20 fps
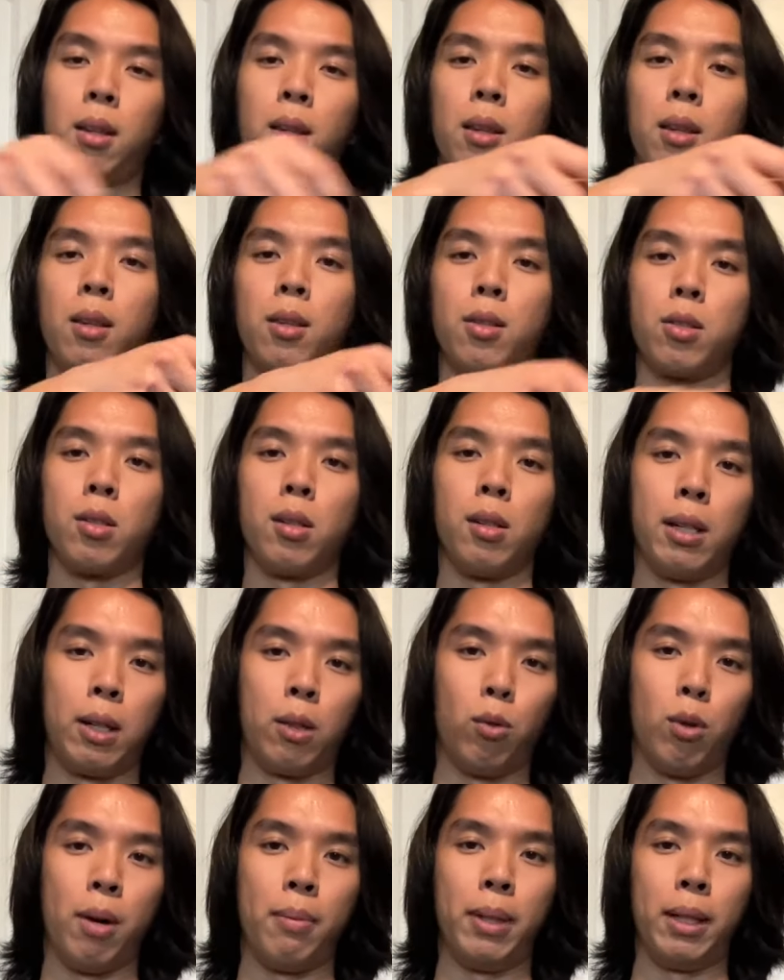the sling
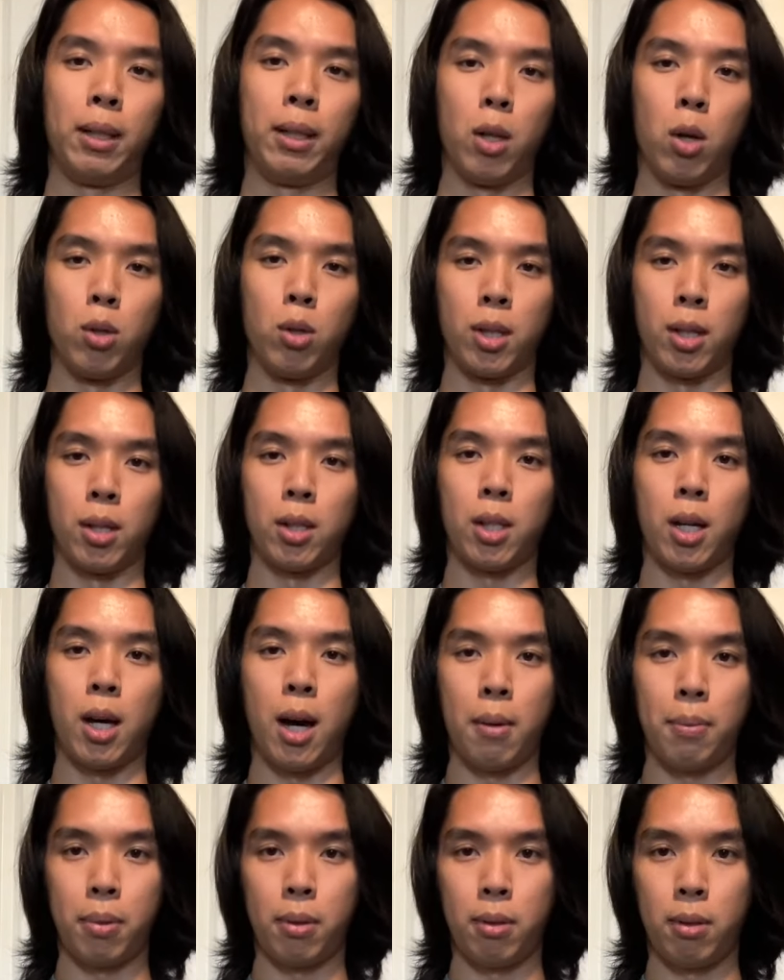webbing goes on
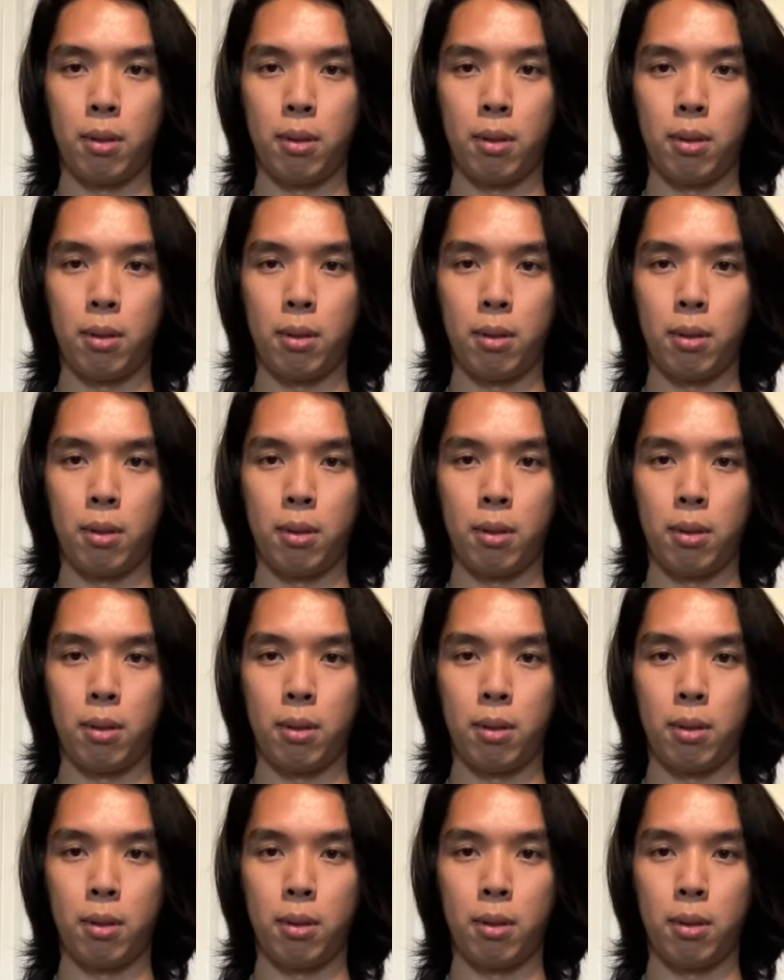top,